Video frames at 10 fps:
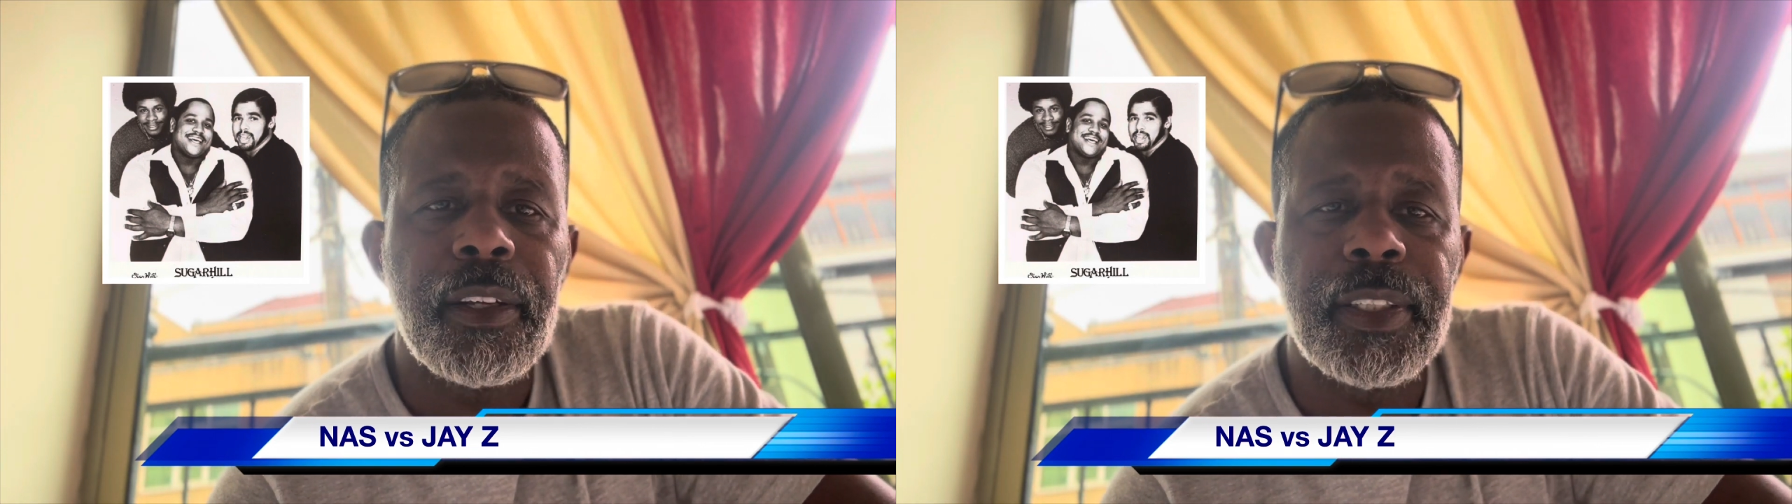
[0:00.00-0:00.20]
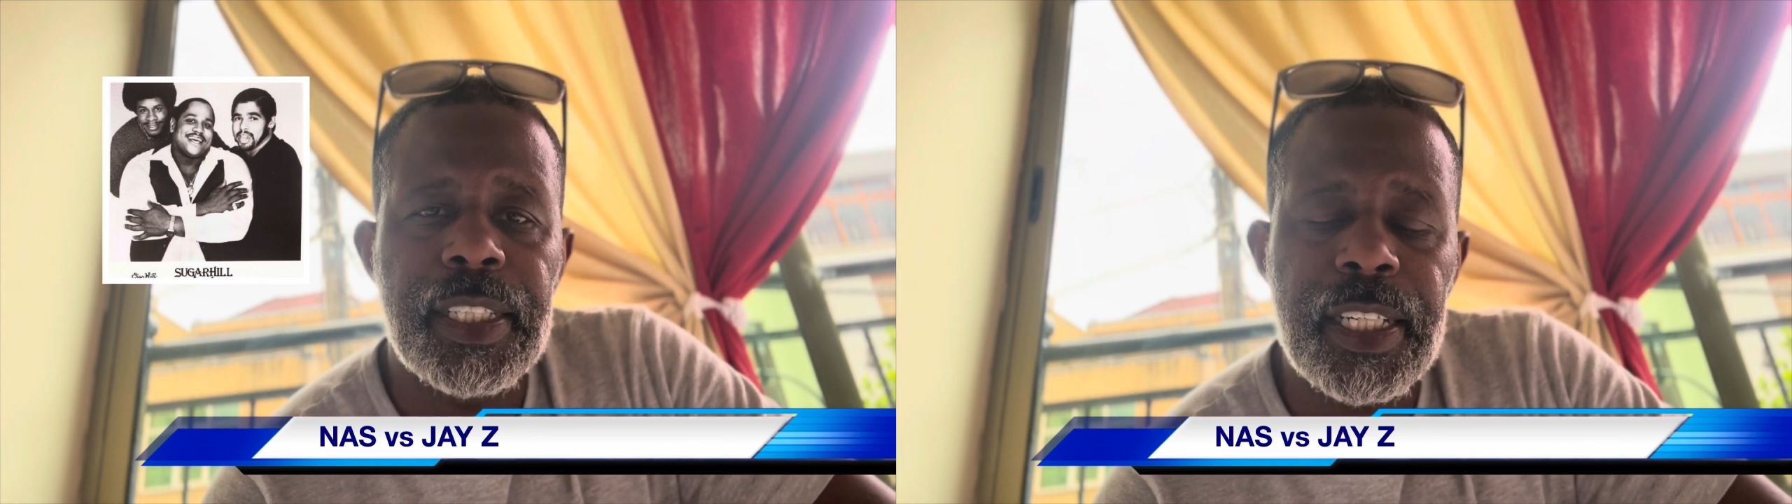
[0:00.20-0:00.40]

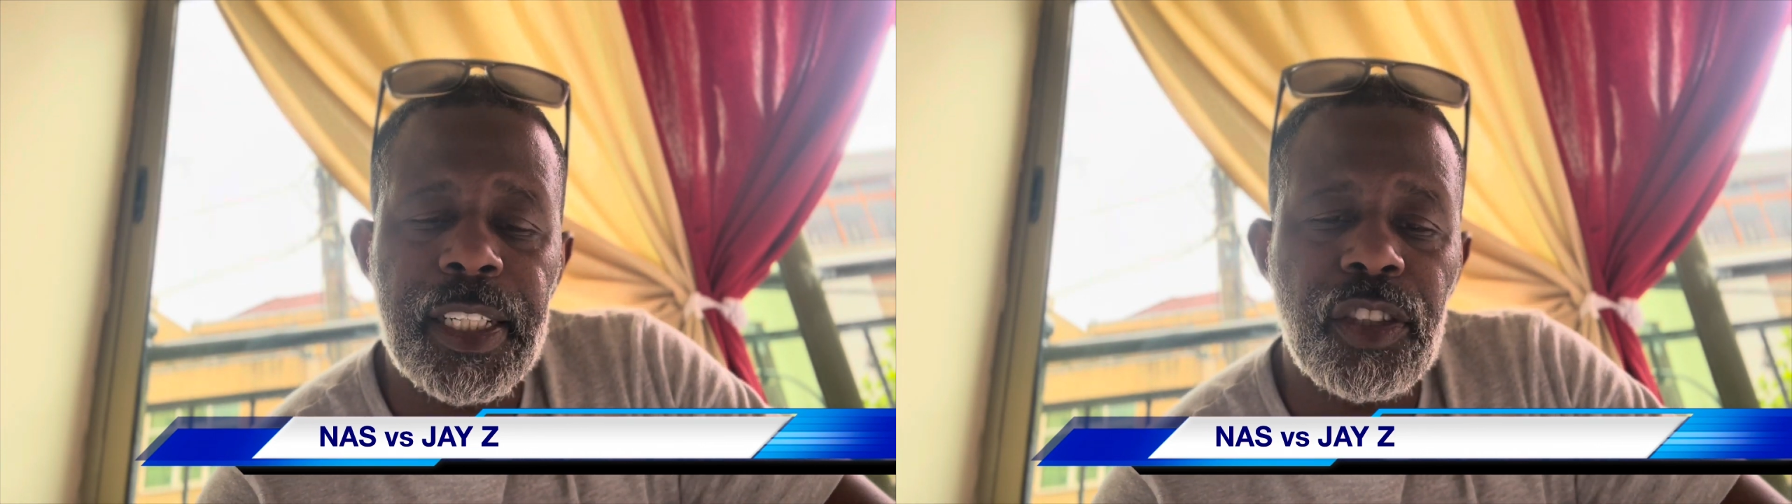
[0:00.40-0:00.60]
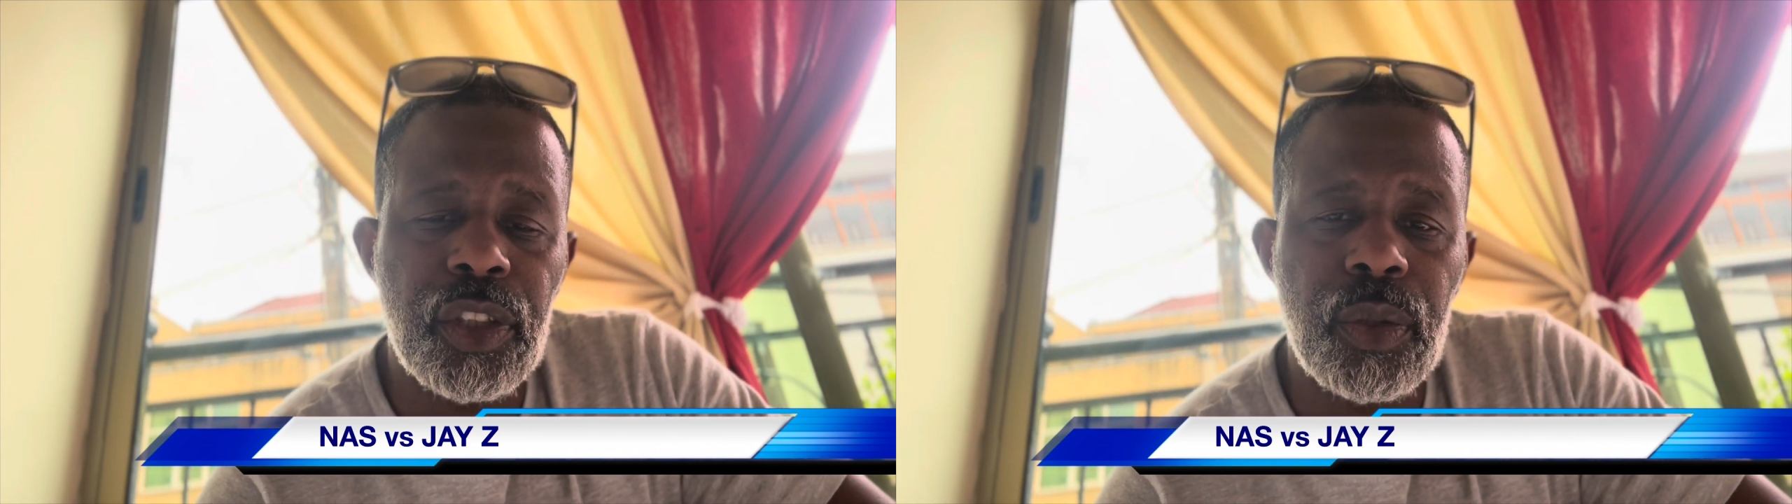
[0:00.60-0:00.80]

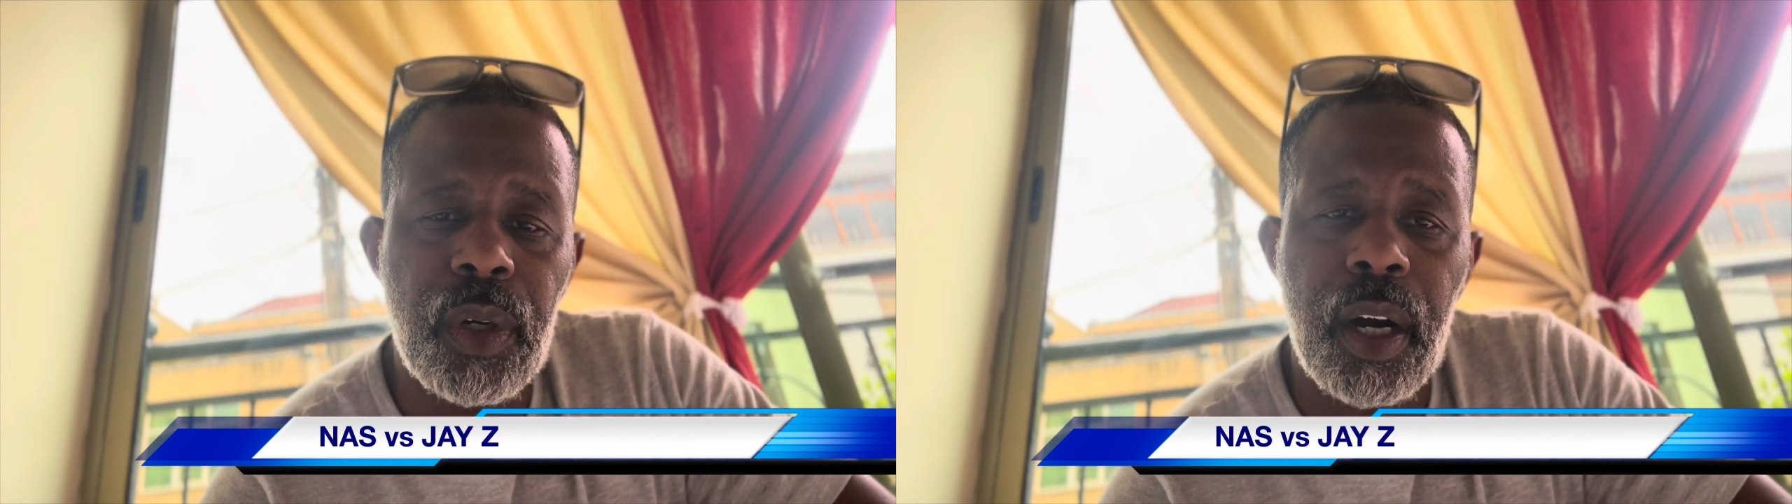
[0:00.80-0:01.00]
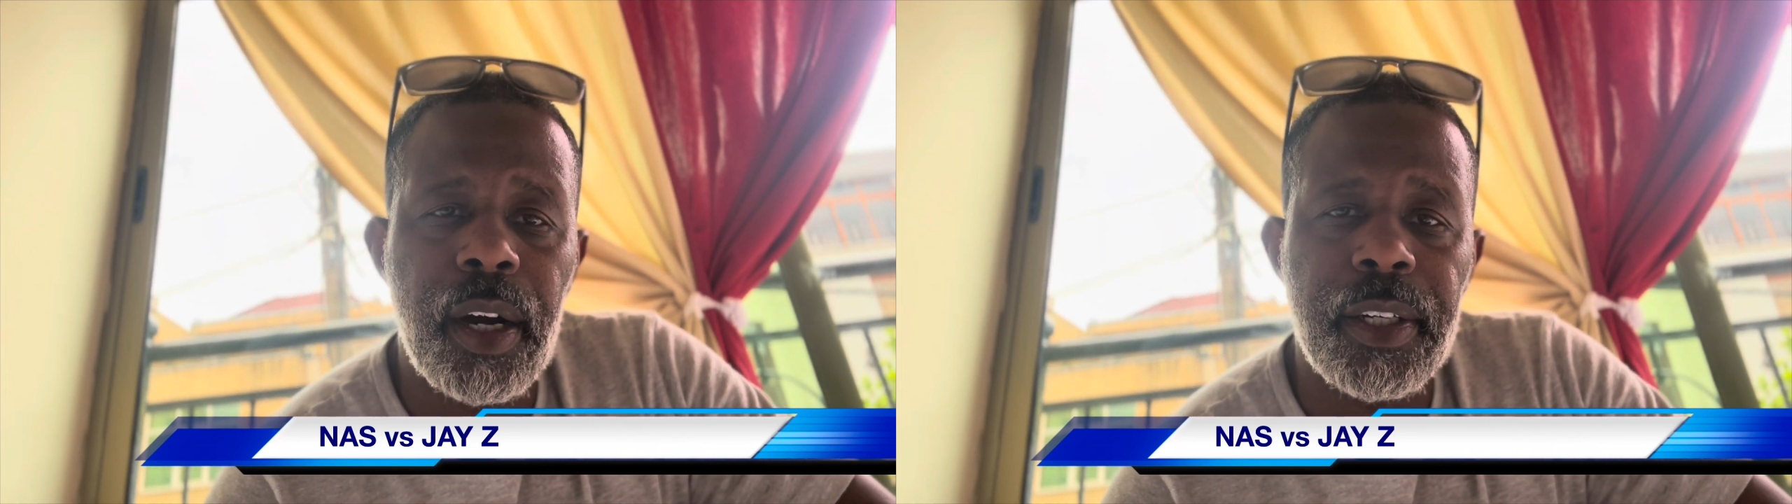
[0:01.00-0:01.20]
these two
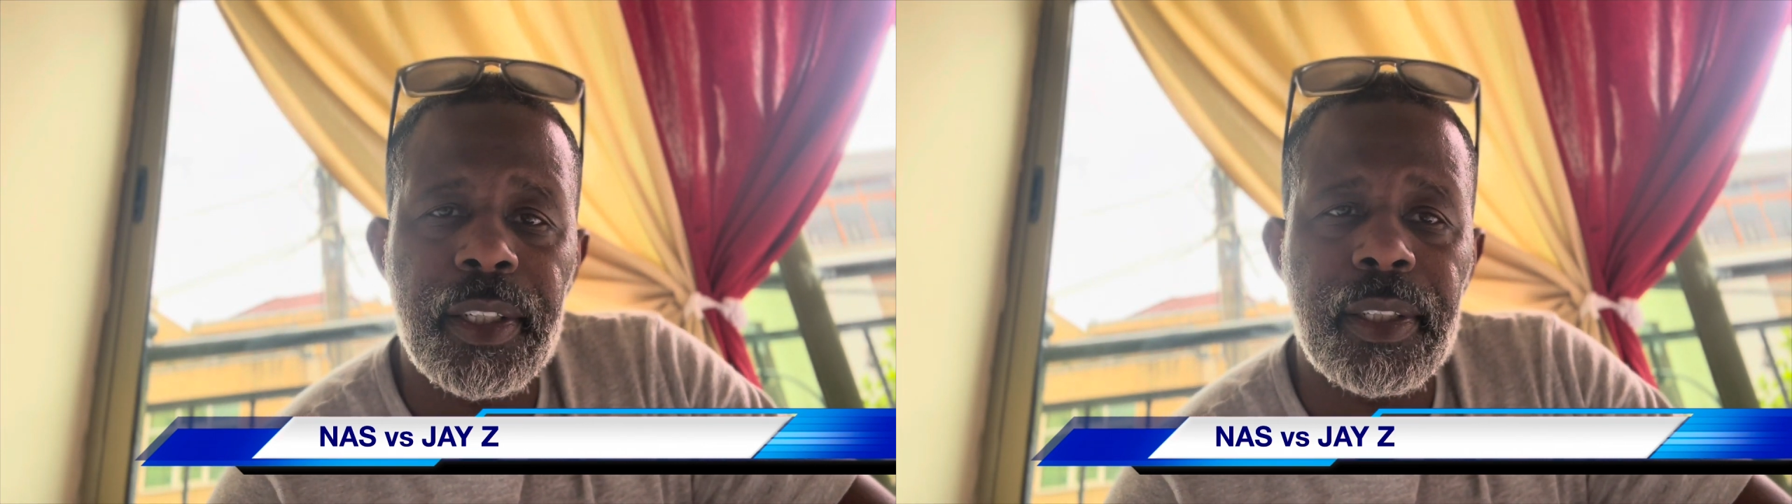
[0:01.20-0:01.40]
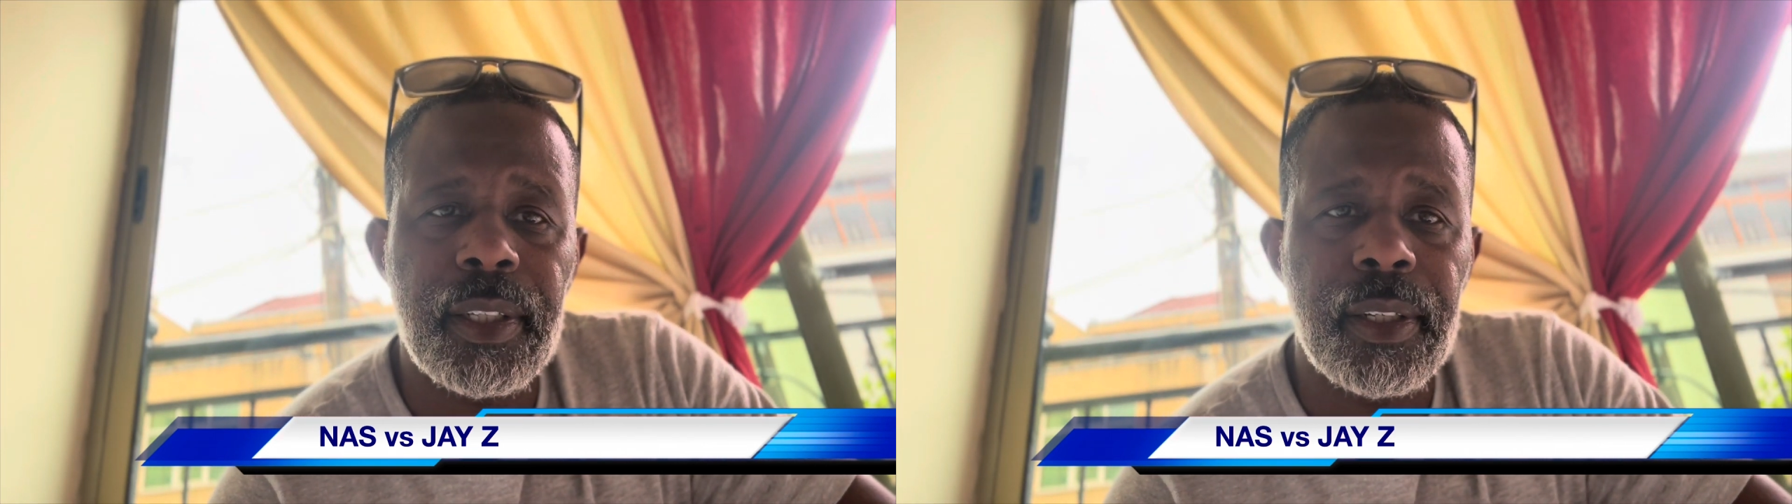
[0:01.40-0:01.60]

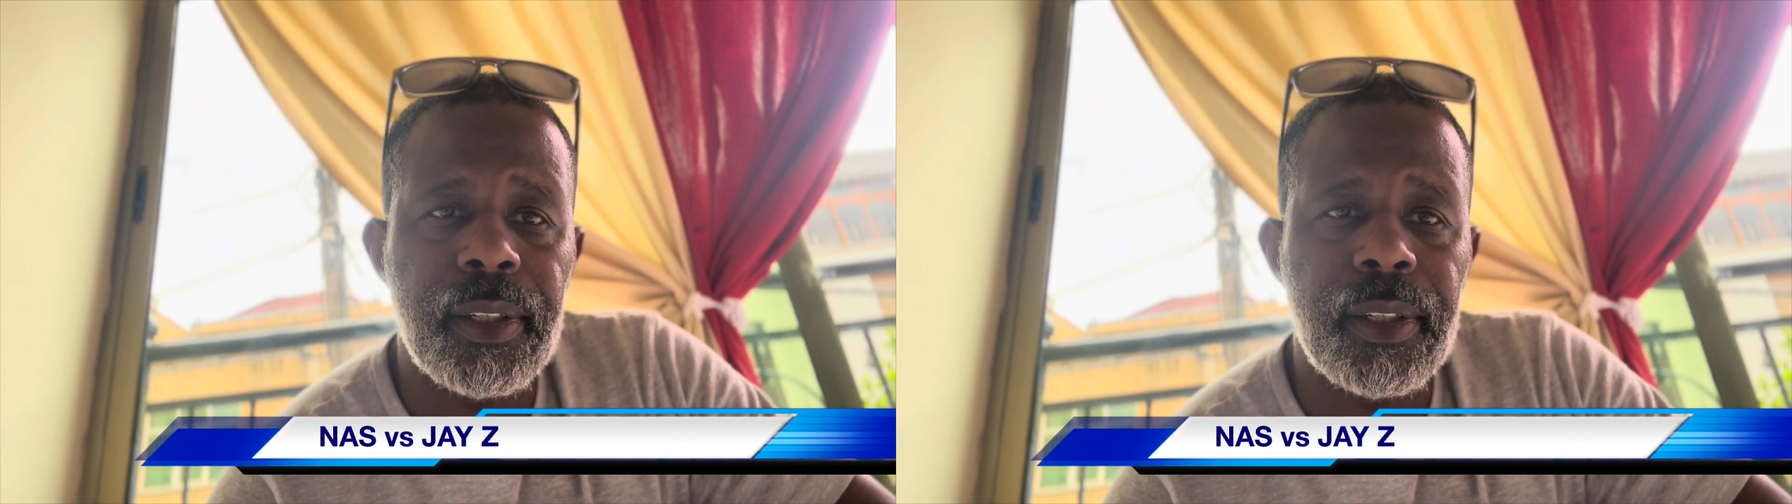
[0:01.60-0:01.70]
artists